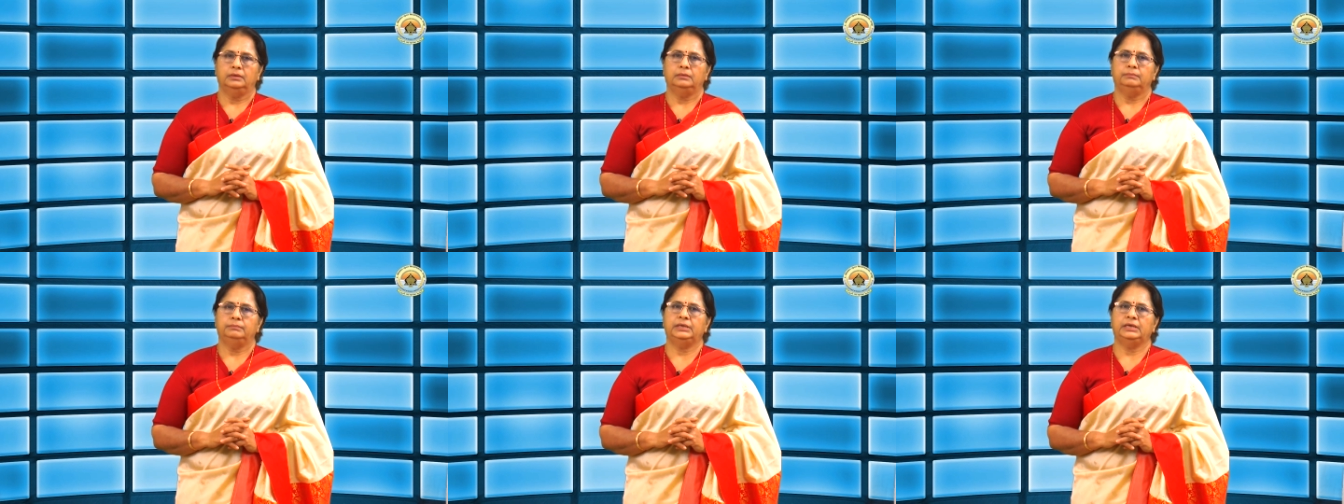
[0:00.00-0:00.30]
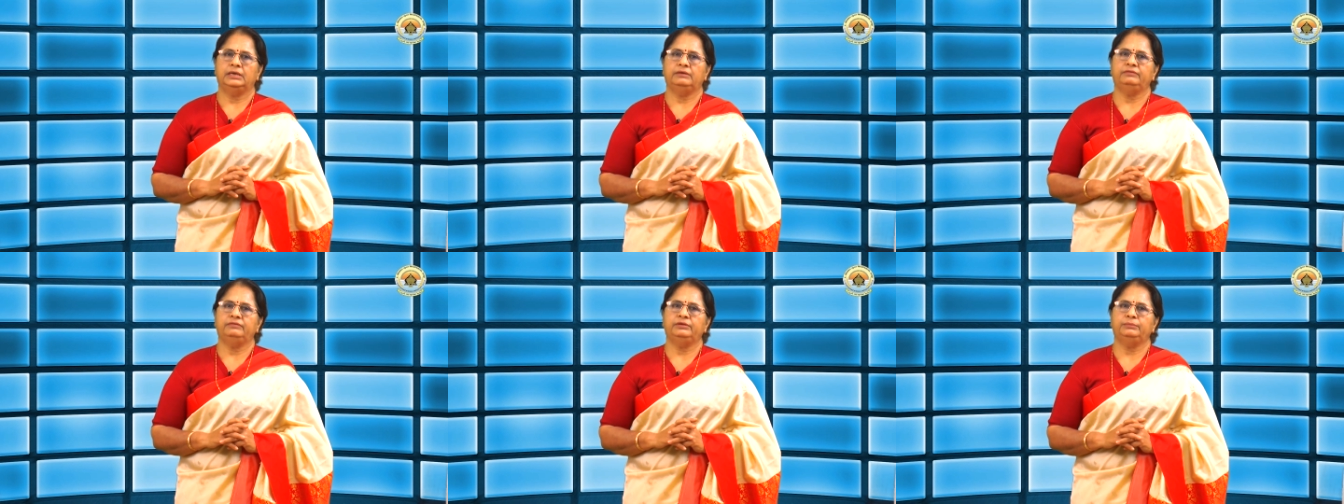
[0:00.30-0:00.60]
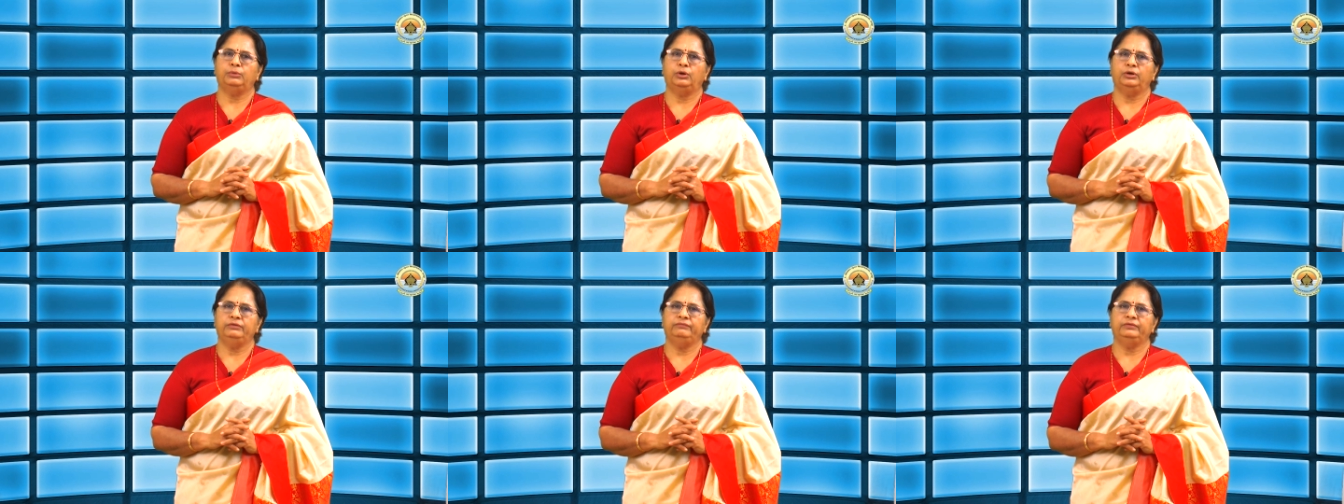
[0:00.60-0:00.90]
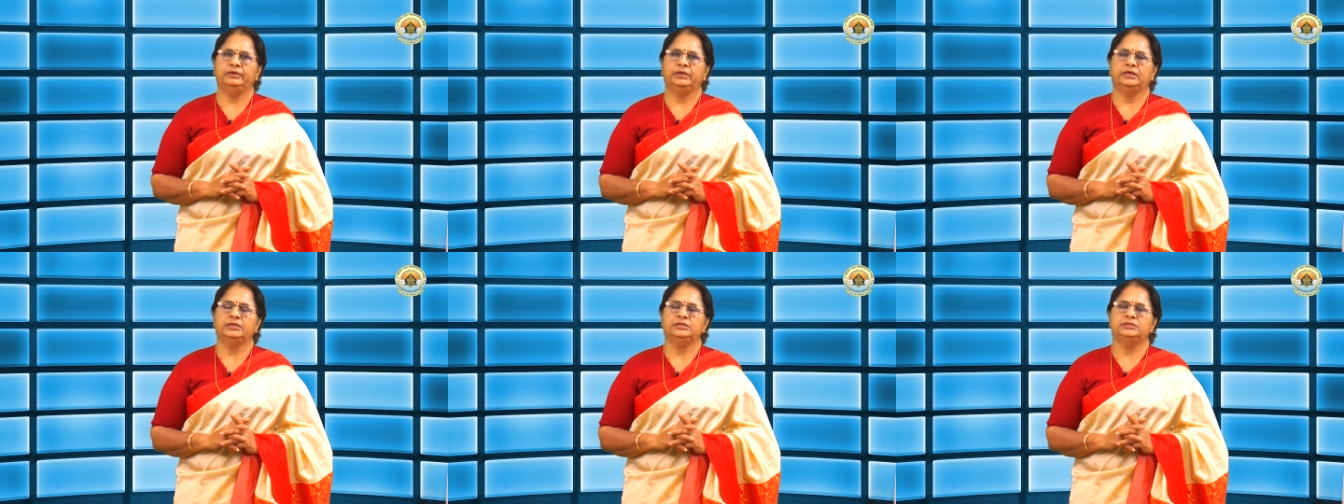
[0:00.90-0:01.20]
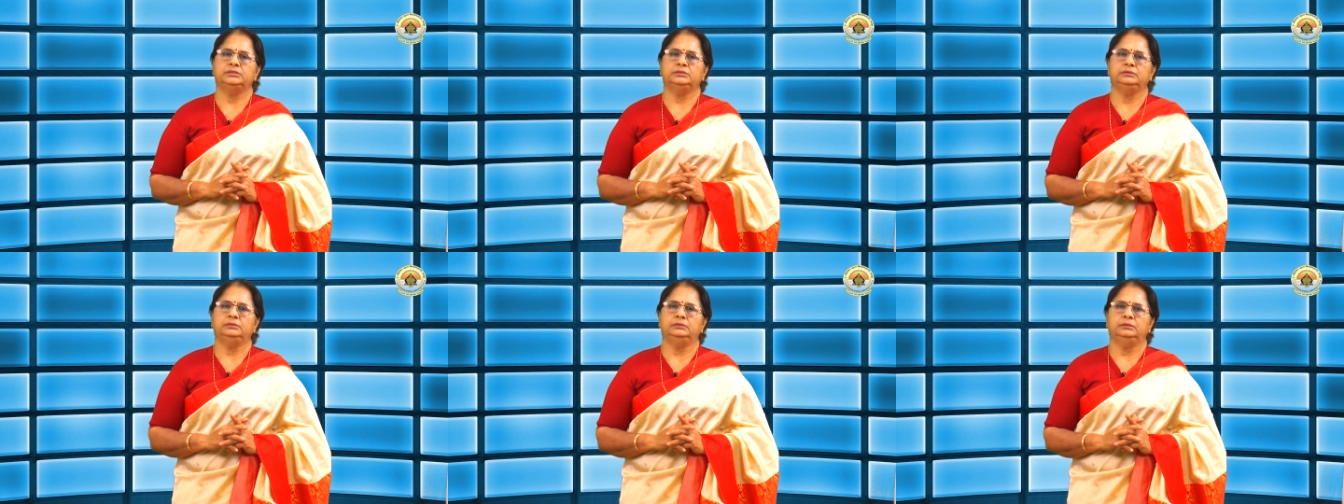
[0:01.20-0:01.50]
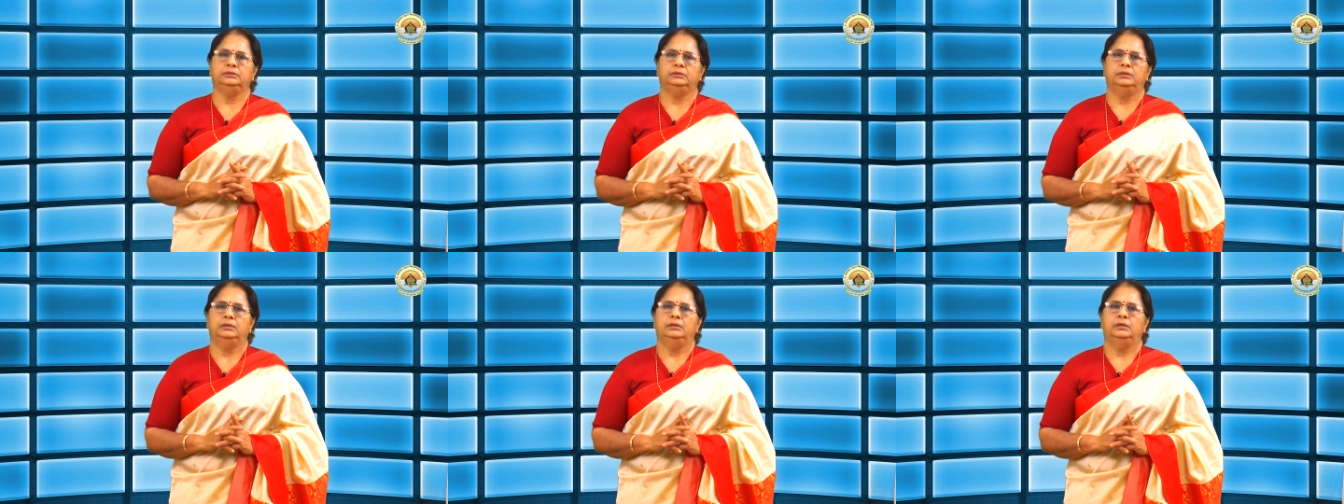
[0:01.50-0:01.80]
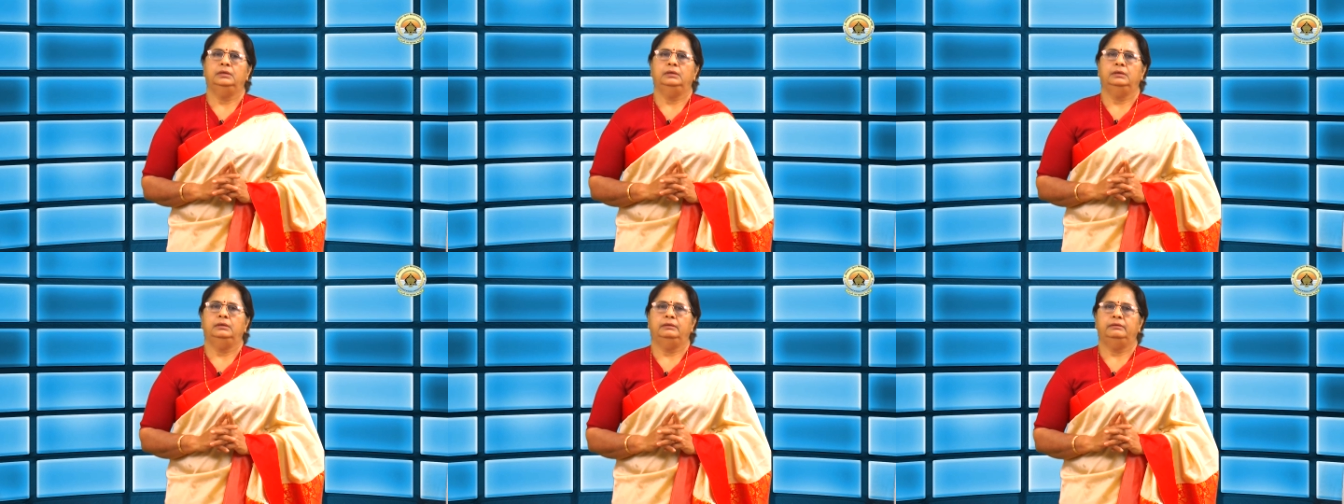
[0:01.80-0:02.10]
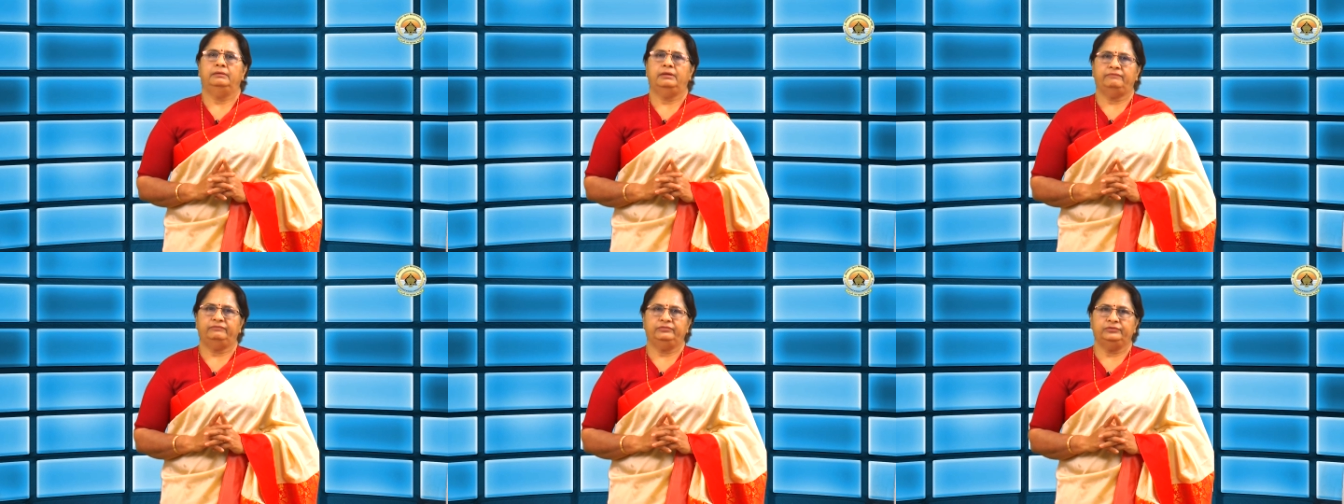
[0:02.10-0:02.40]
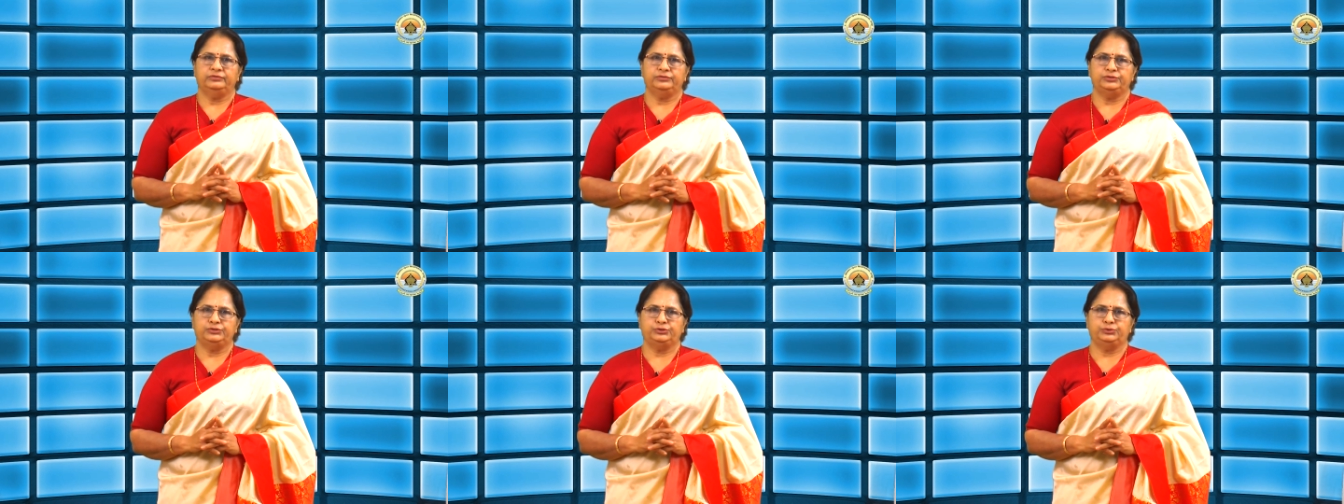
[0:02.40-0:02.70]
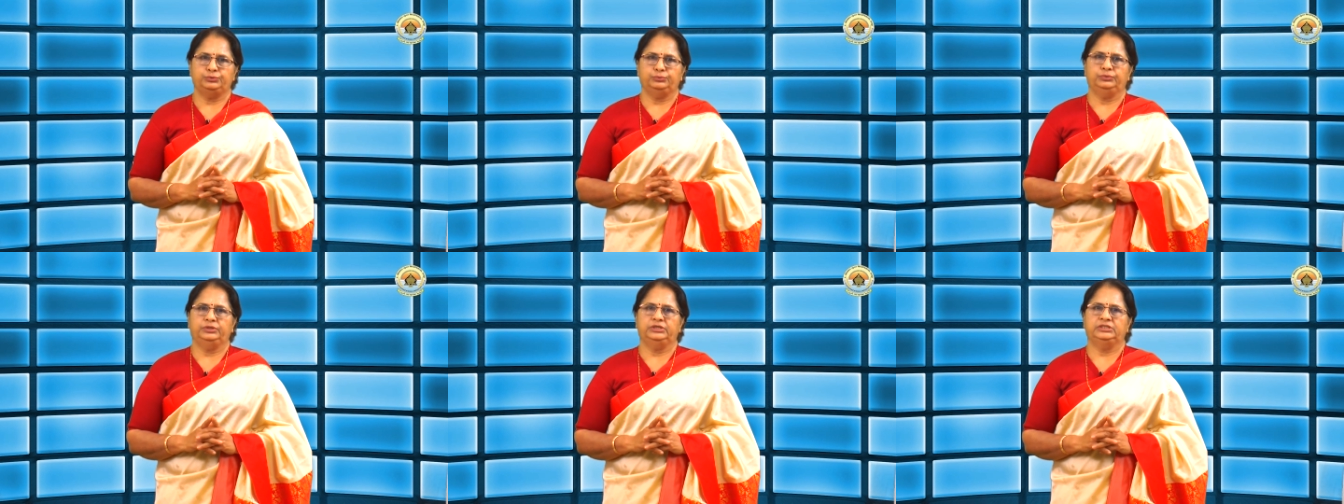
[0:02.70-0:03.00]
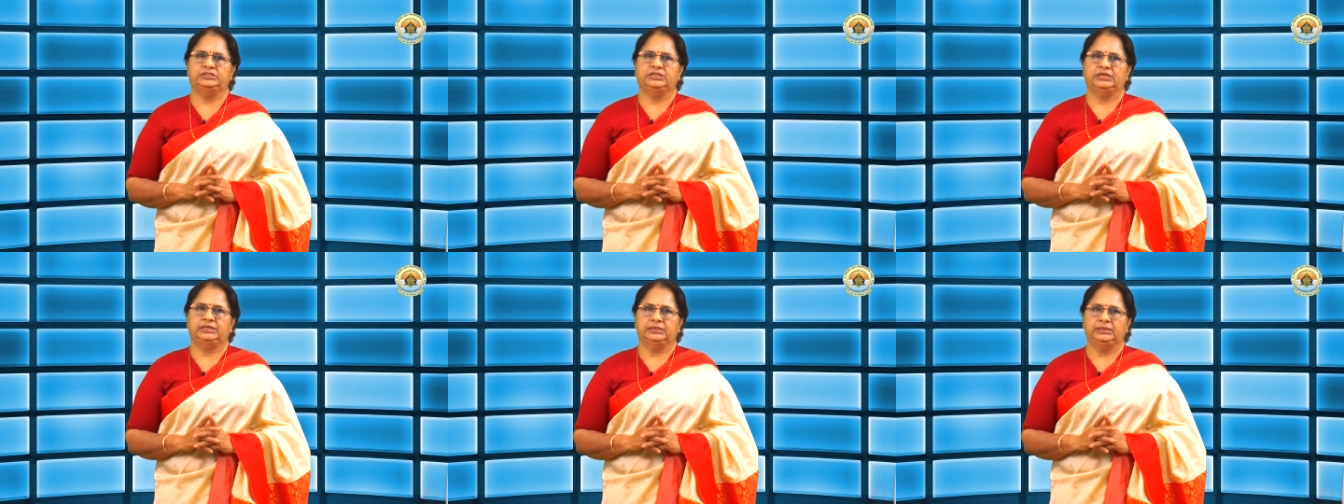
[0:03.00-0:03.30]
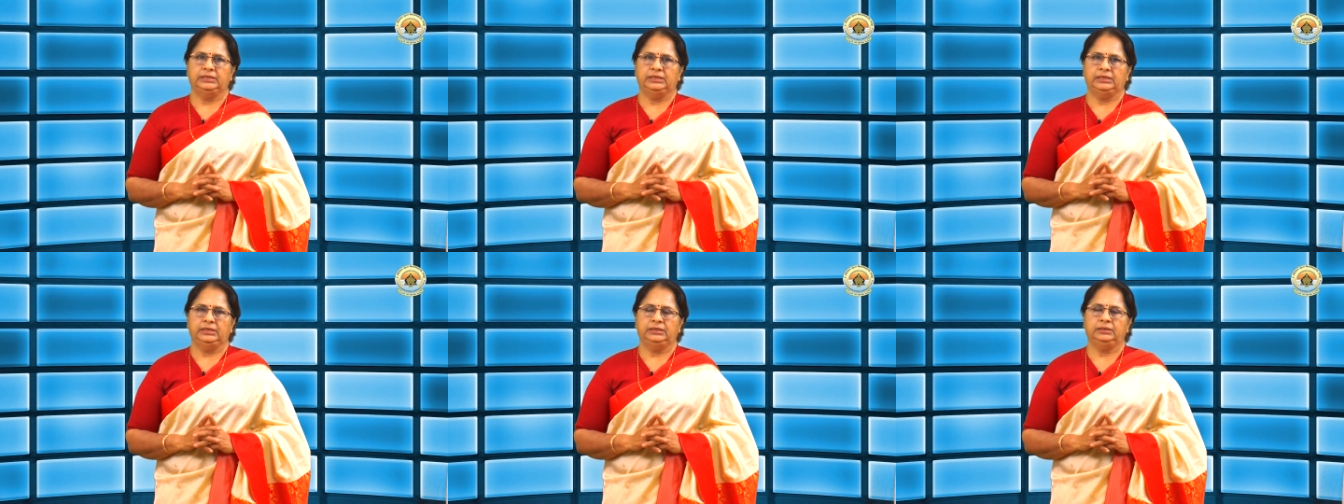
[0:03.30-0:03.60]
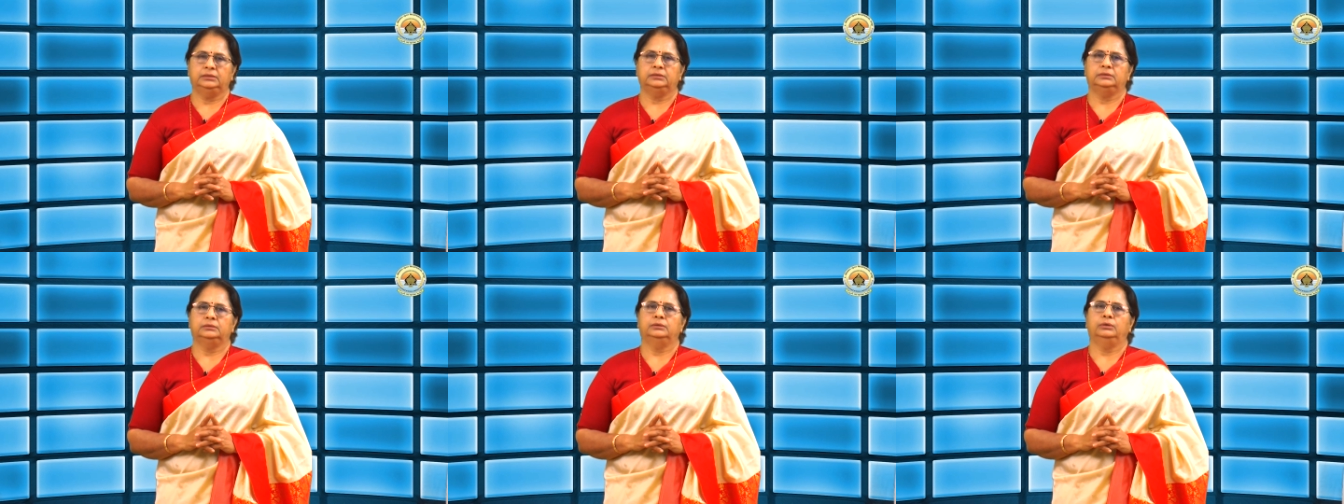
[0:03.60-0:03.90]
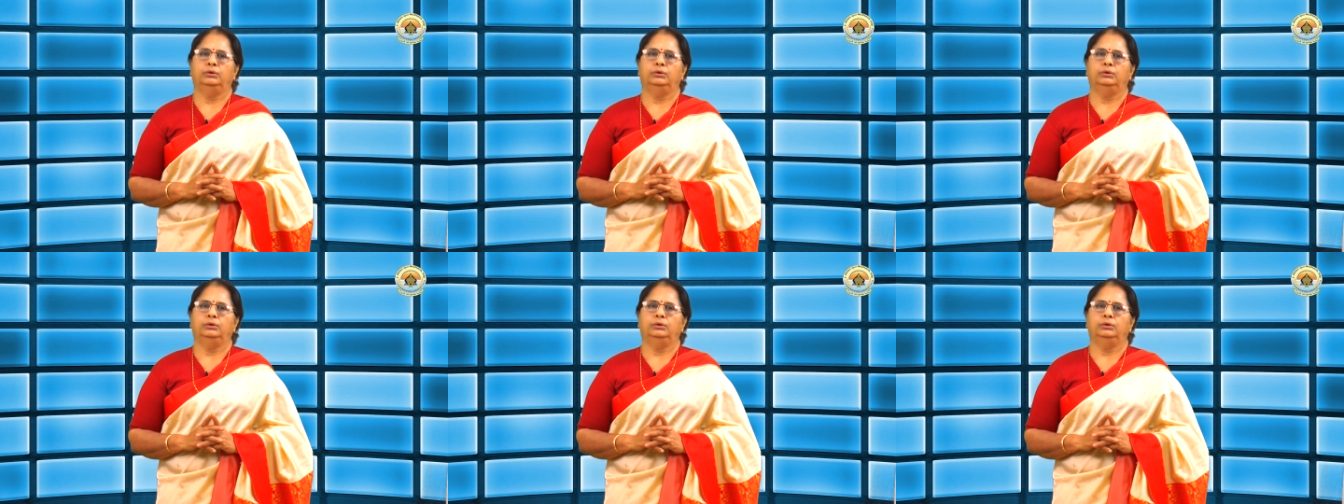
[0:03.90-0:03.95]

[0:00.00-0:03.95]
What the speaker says: Behavior modification refers to the technique